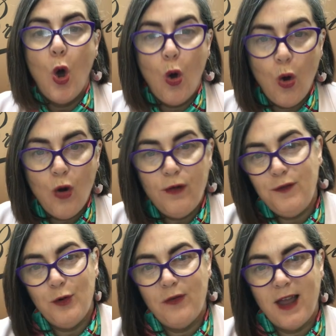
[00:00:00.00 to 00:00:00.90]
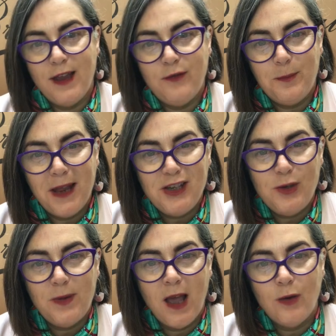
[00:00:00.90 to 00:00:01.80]
or if you arrive with
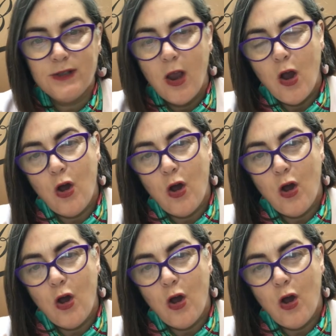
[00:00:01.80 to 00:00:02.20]
patchy brows,